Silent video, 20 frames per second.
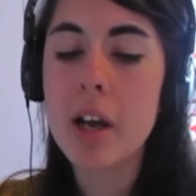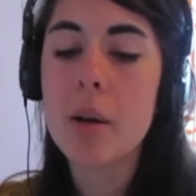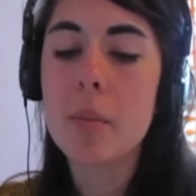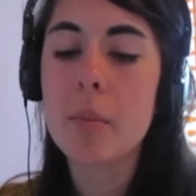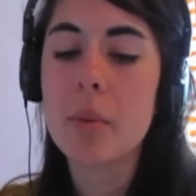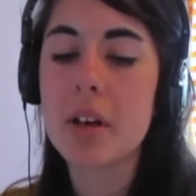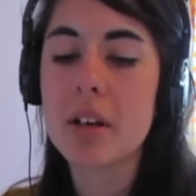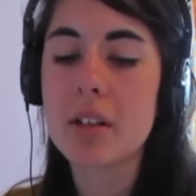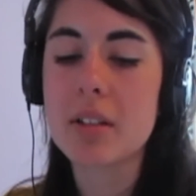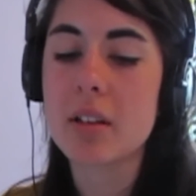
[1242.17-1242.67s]

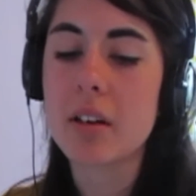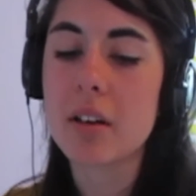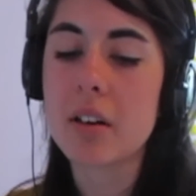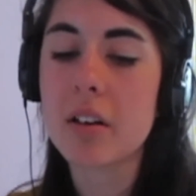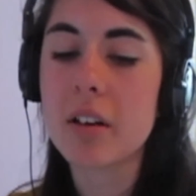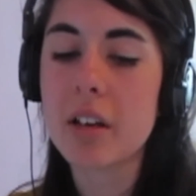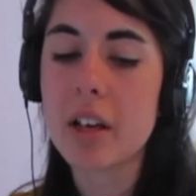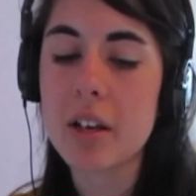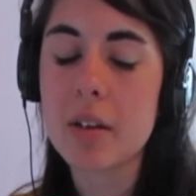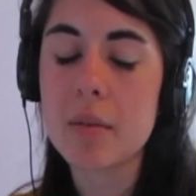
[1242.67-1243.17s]
because The Hunger
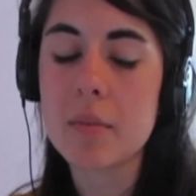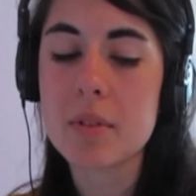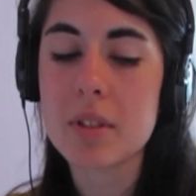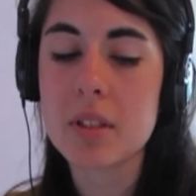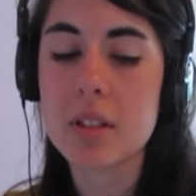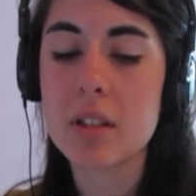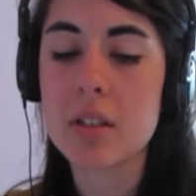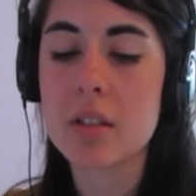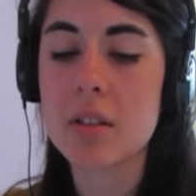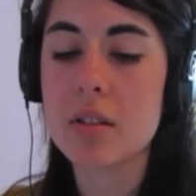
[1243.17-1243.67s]
Games
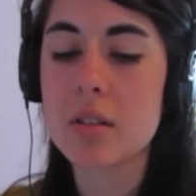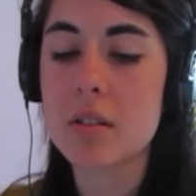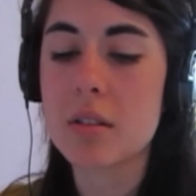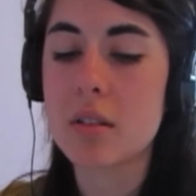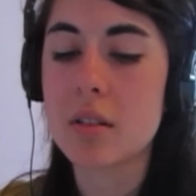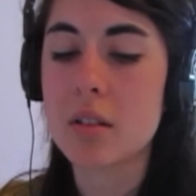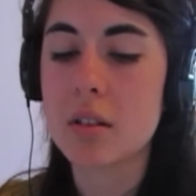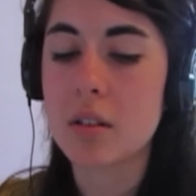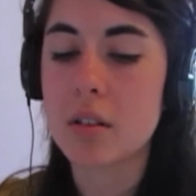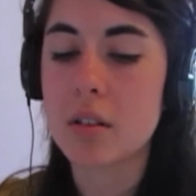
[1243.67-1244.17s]
is